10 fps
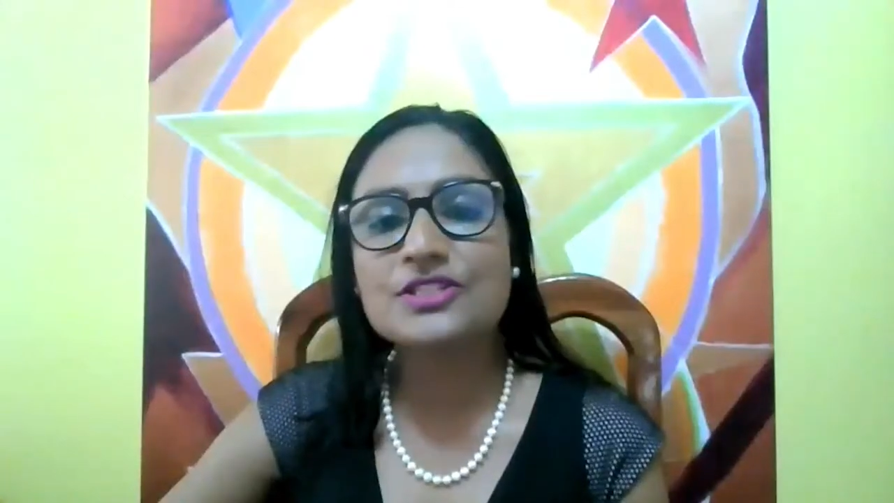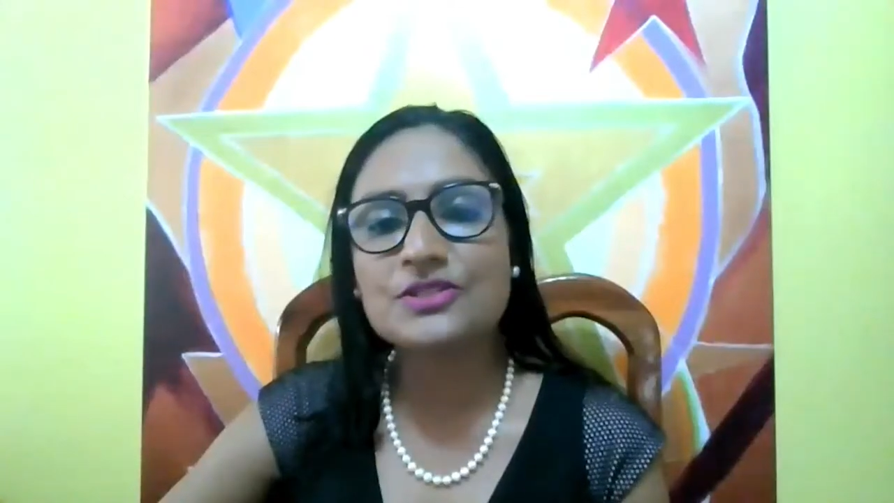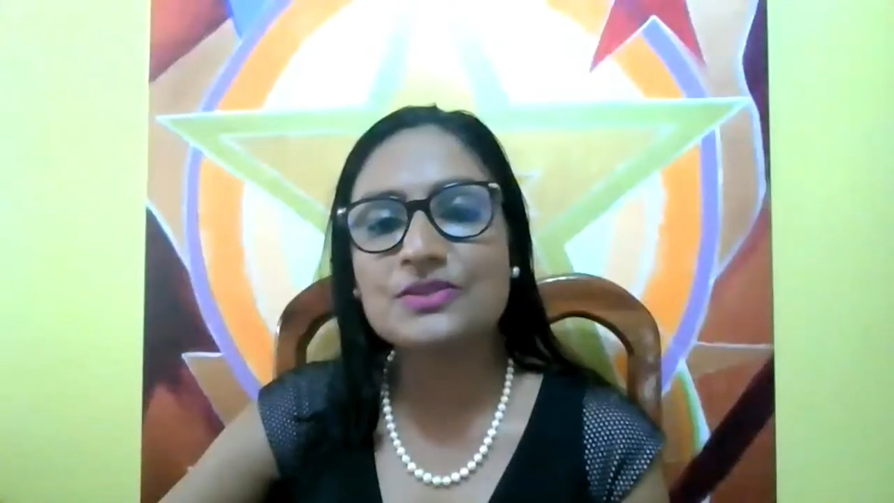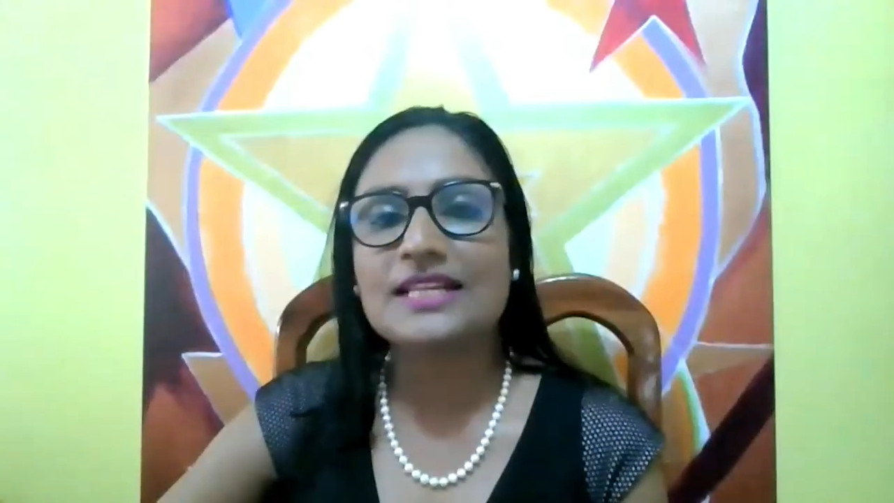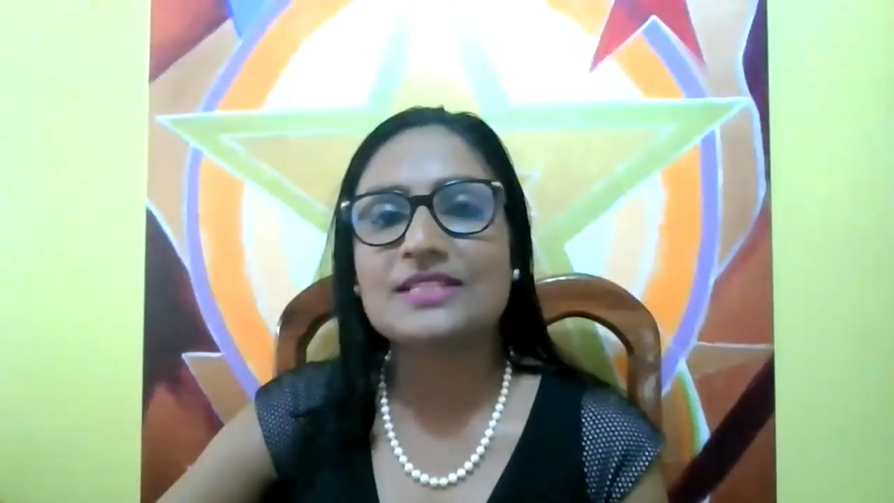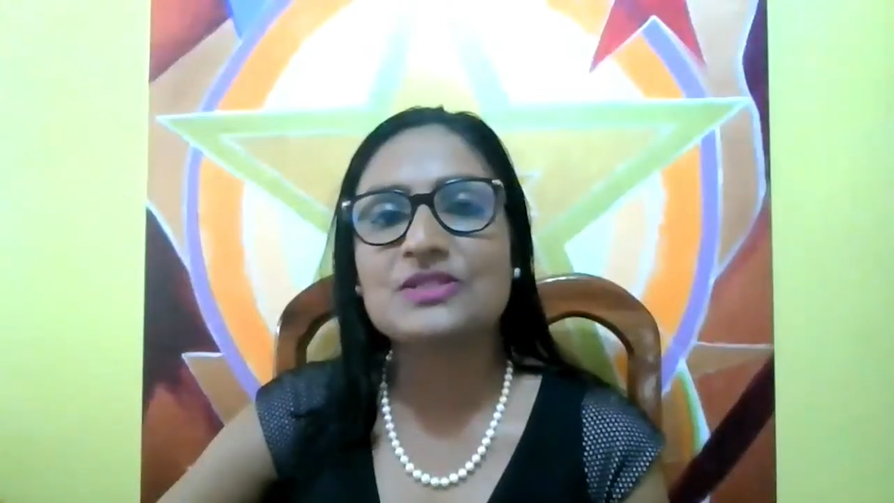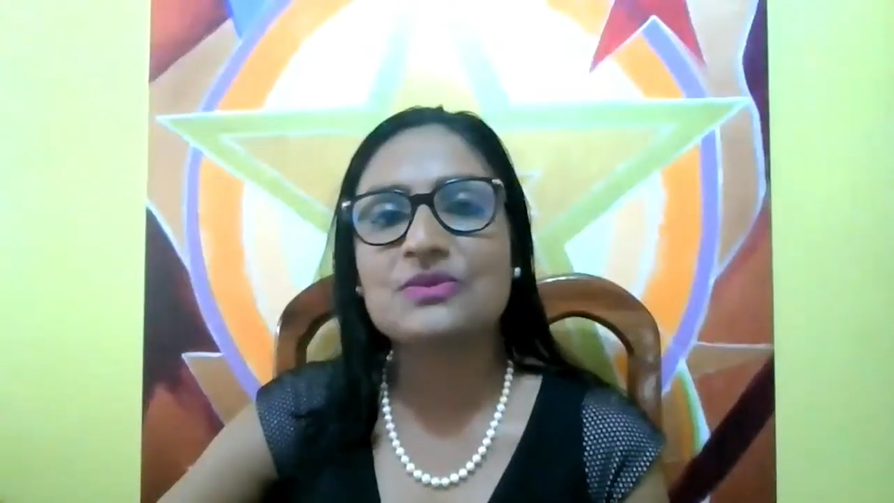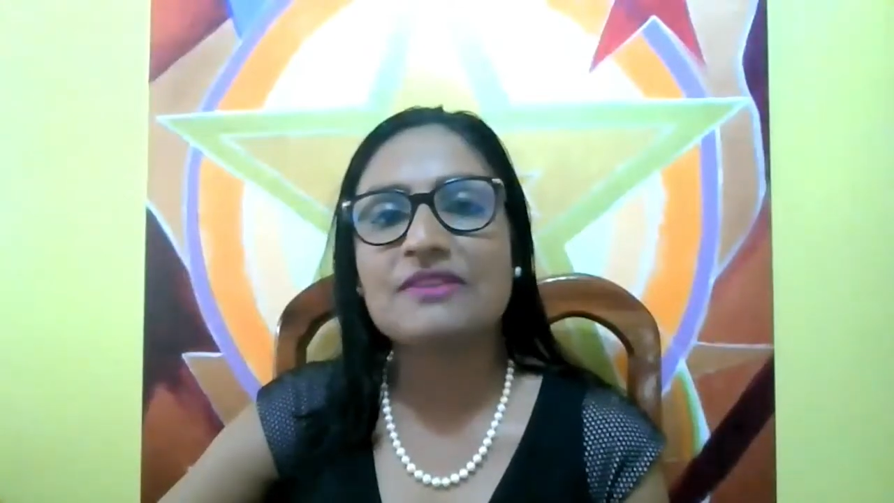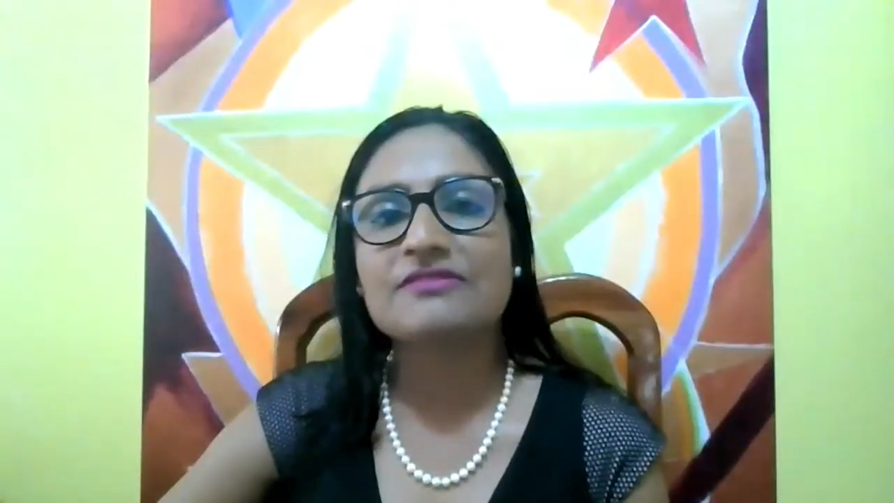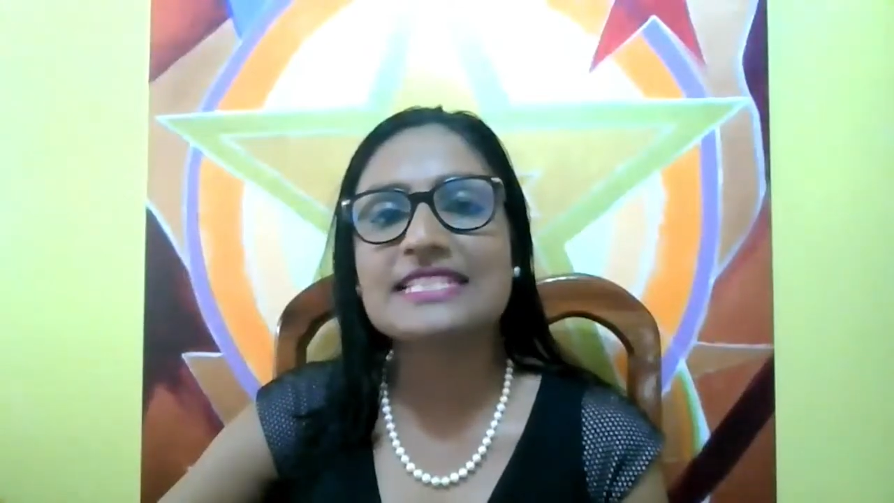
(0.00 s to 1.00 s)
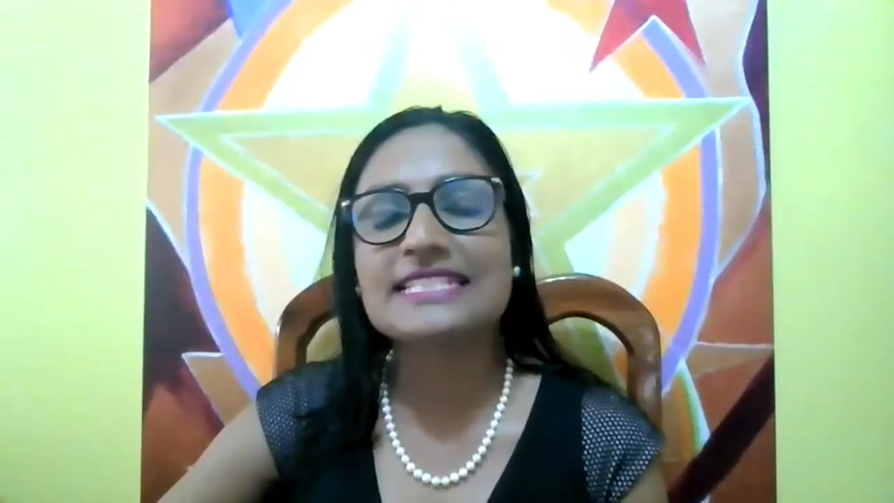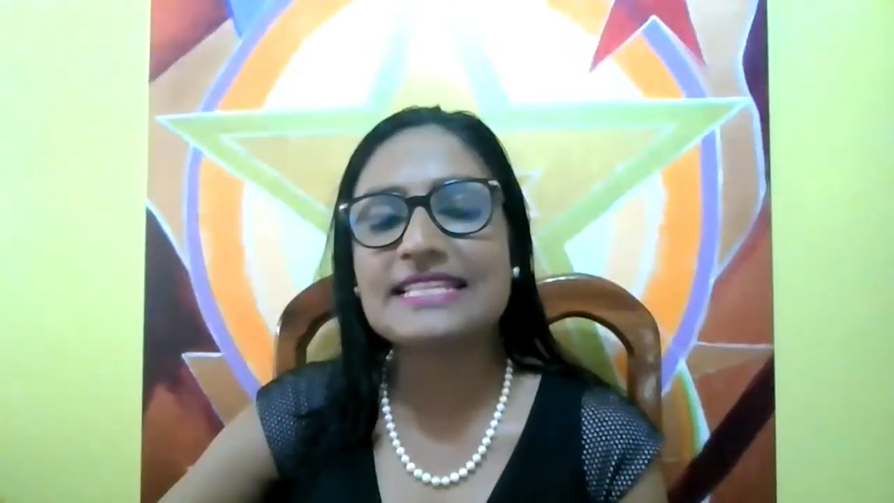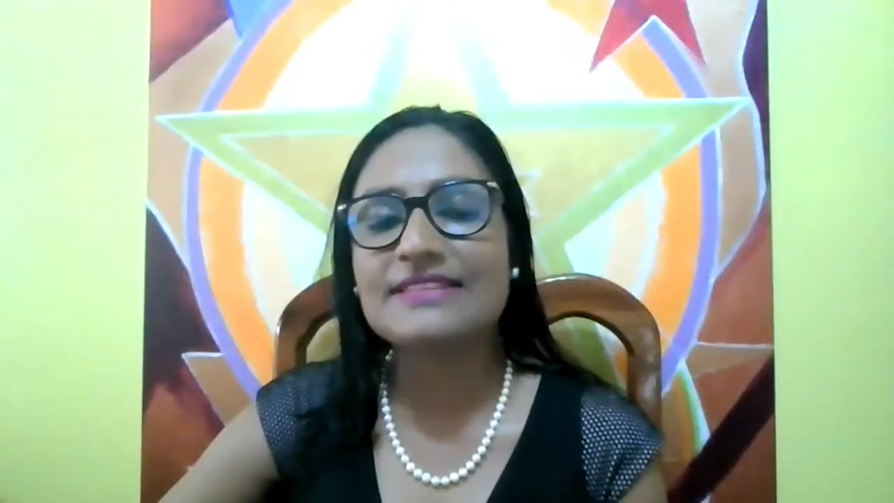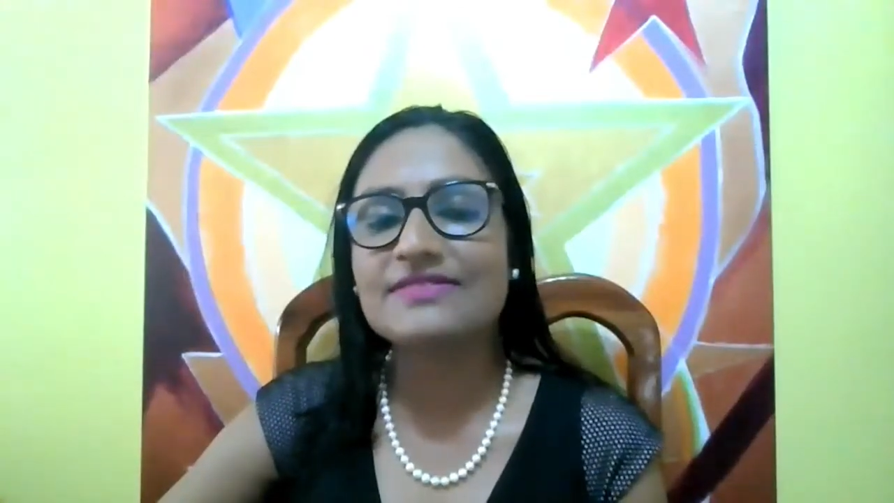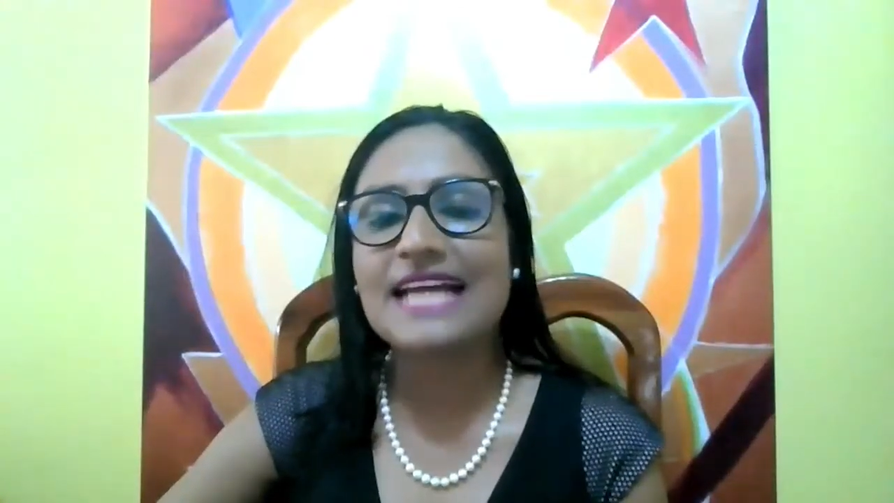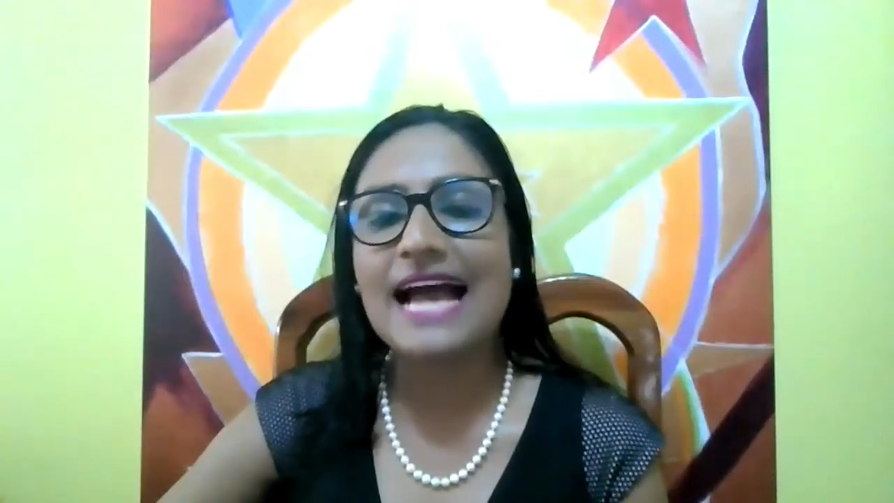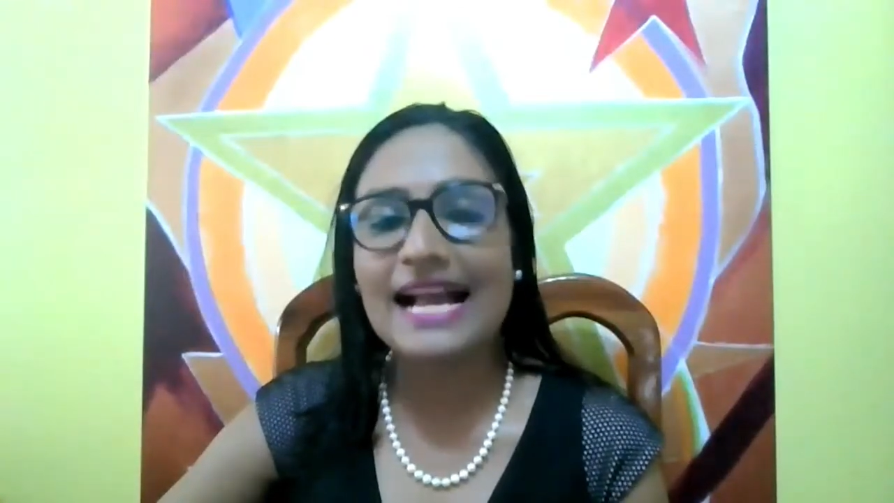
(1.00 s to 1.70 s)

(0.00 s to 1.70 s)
students who have received